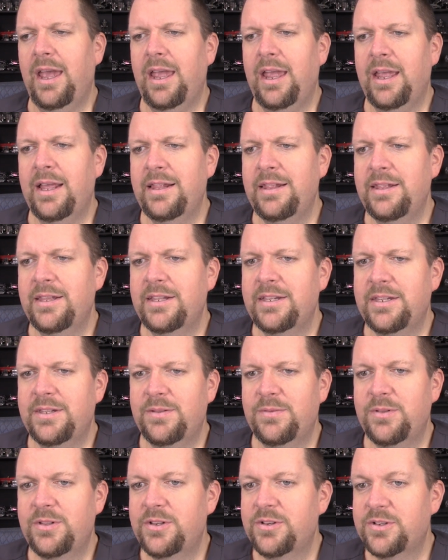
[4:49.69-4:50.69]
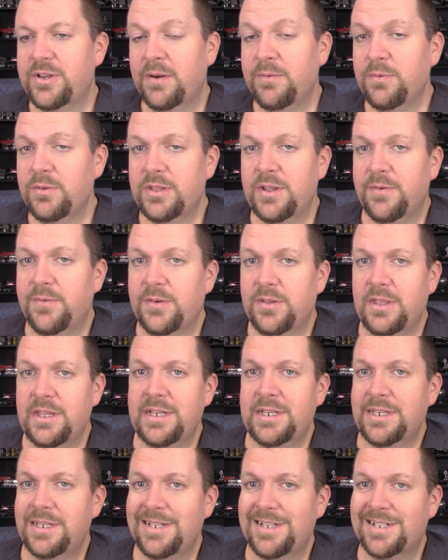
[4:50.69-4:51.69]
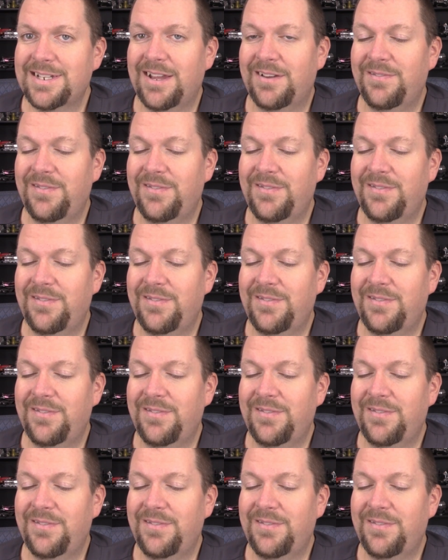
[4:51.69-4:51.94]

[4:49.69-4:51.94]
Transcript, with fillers: and the several different listings I